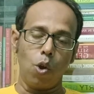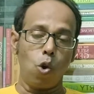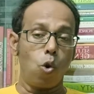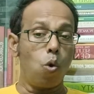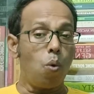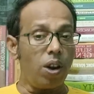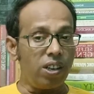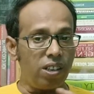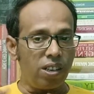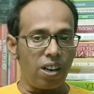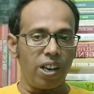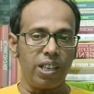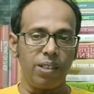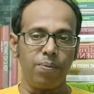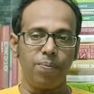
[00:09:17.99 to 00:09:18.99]
Over
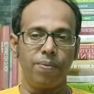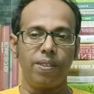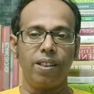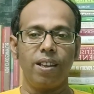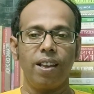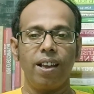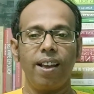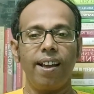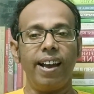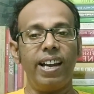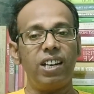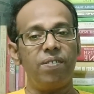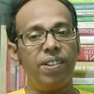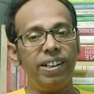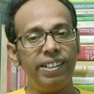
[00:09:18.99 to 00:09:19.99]
time,
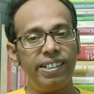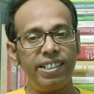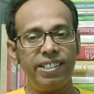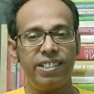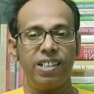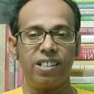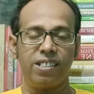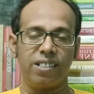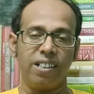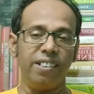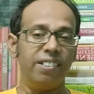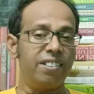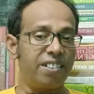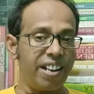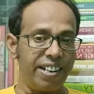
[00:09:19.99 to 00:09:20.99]
advantageous
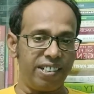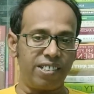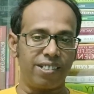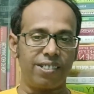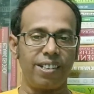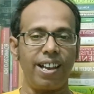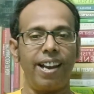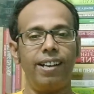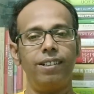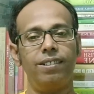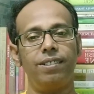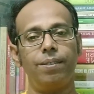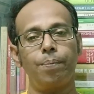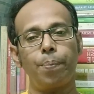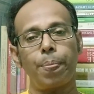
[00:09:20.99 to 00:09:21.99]
traits
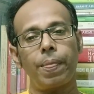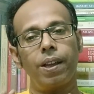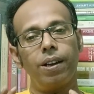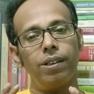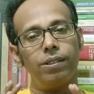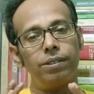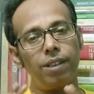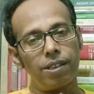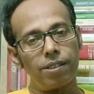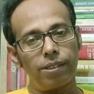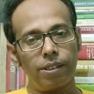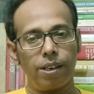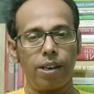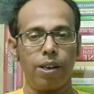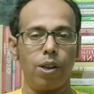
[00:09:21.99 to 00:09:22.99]
and thus
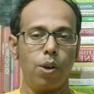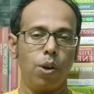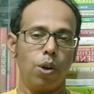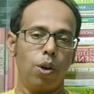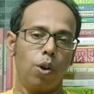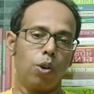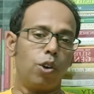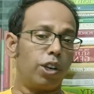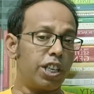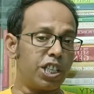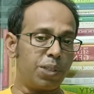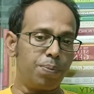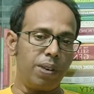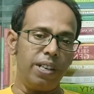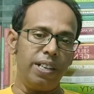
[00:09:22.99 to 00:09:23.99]
their
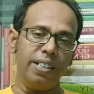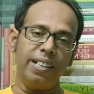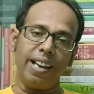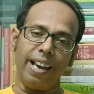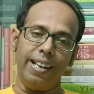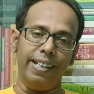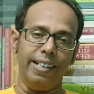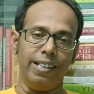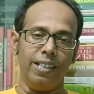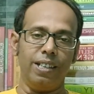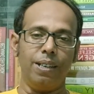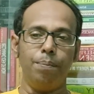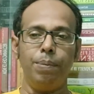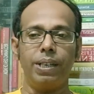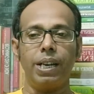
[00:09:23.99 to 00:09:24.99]
corresponding allele
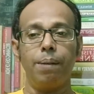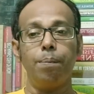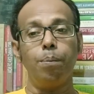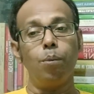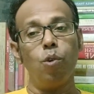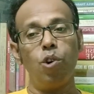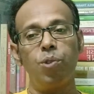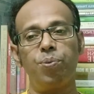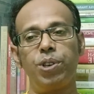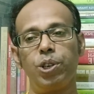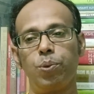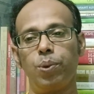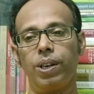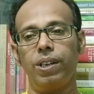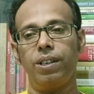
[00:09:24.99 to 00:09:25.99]
become more
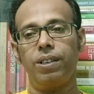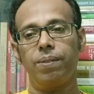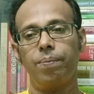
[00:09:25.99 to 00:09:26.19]
frequent.